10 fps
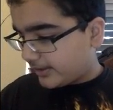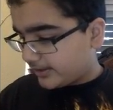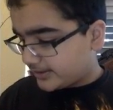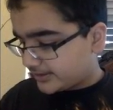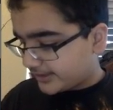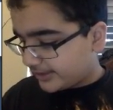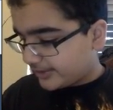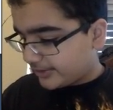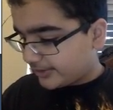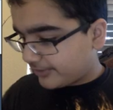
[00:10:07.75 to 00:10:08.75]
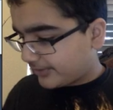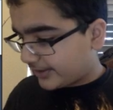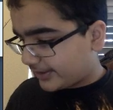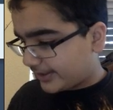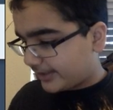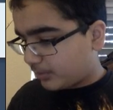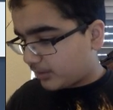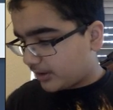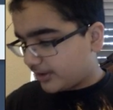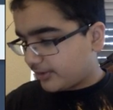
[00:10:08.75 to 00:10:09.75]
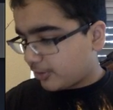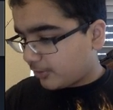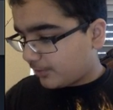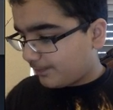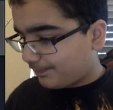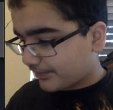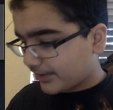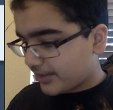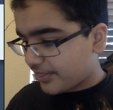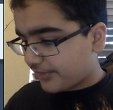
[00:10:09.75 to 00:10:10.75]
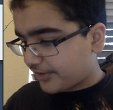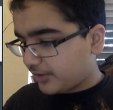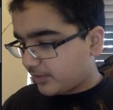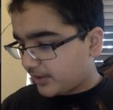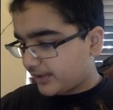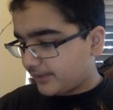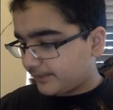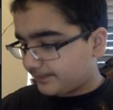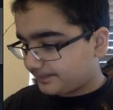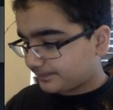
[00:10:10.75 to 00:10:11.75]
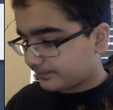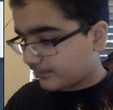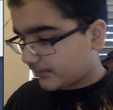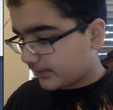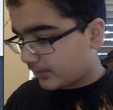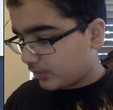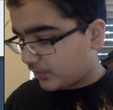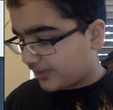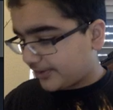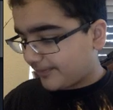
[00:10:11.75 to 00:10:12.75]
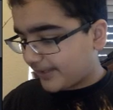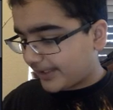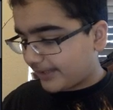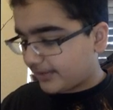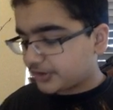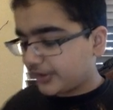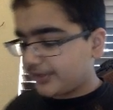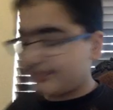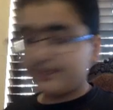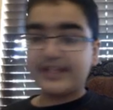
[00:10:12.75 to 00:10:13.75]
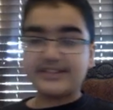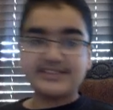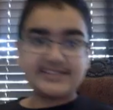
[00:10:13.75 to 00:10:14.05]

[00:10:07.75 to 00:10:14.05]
Psycho, what is that? 1031 10. Okay, I want to show you against